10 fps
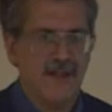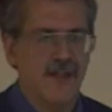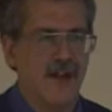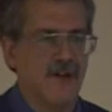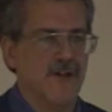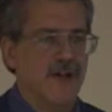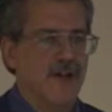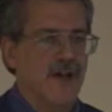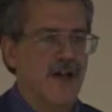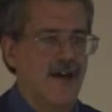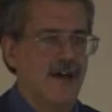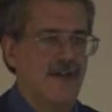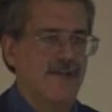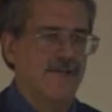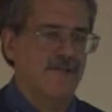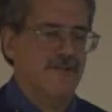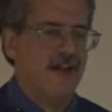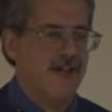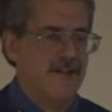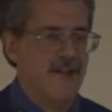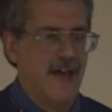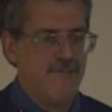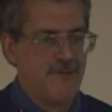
You know, not